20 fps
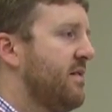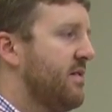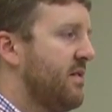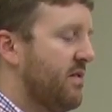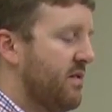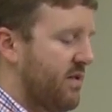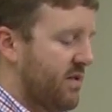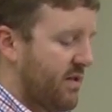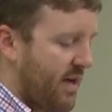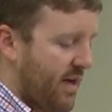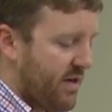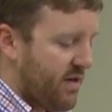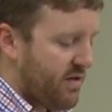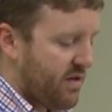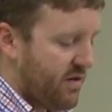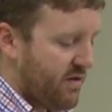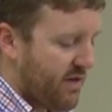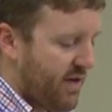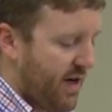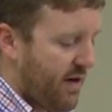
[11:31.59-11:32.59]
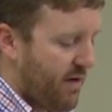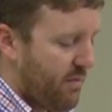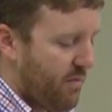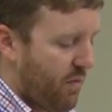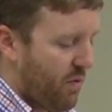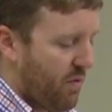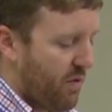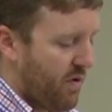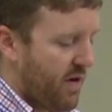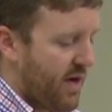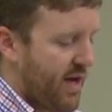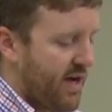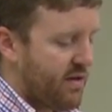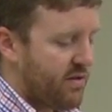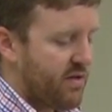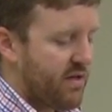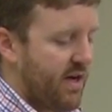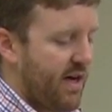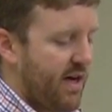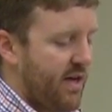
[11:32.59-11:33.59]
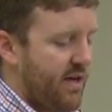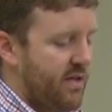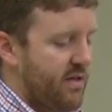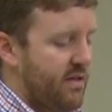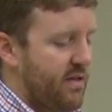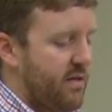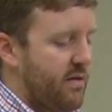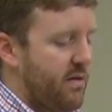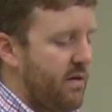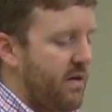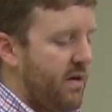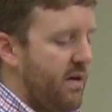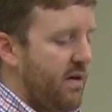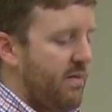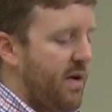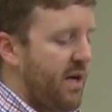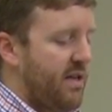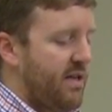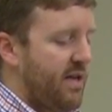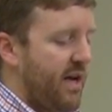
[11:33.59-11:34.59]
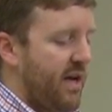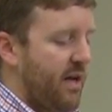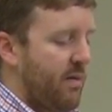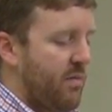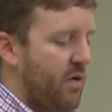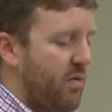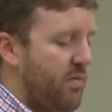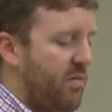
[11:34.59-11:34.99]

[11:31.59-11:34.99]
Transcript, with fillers: So it just kind of shows how important exercise and maintaining